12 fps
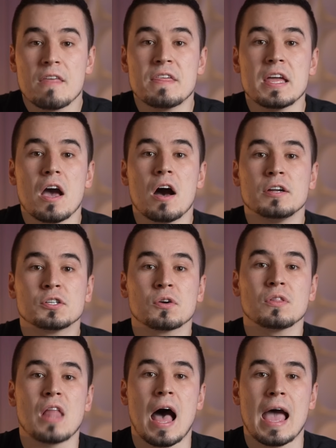the
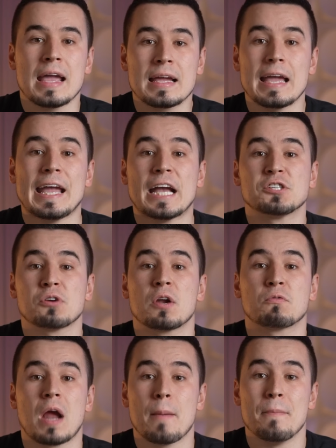underlying Android
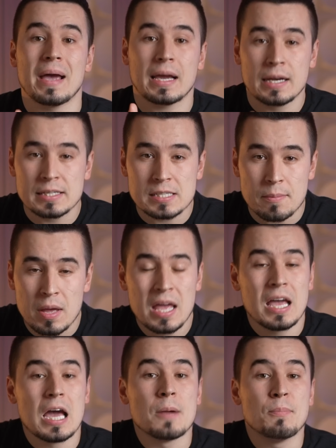RAM mechanism
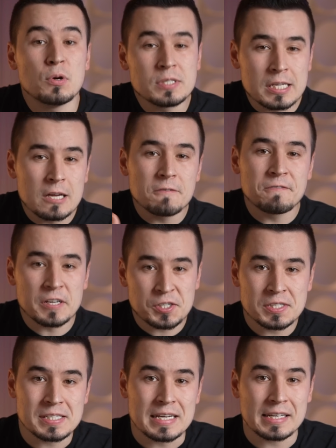and boosting
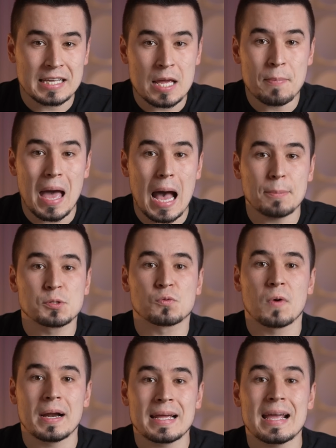efficiency to keep apps
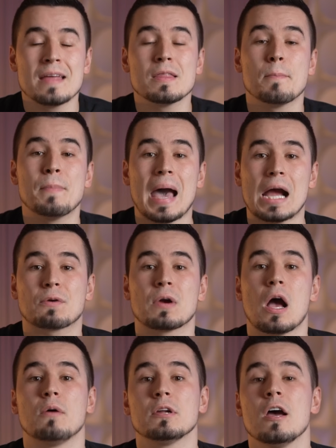running in the
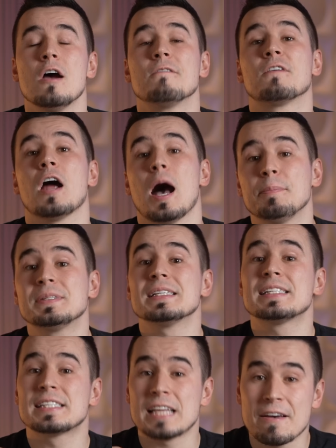background for up to
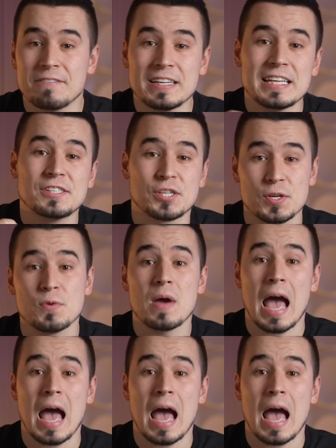seventy-two